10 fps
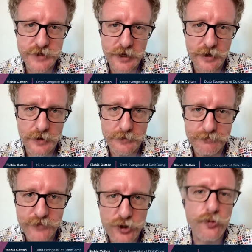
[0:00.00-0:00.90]
to
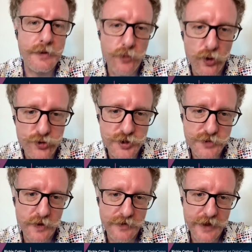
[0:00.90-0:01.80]
create more
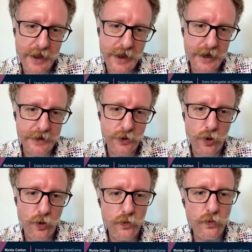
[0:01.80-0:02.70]
trustworthy AI,
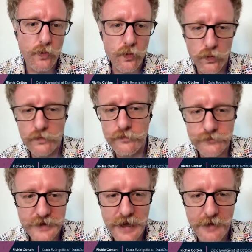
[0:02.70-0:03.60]
or can
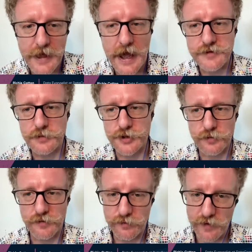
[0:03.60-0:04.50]
yeah. they have some
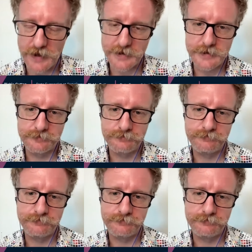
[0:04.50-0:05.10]
sort of effect?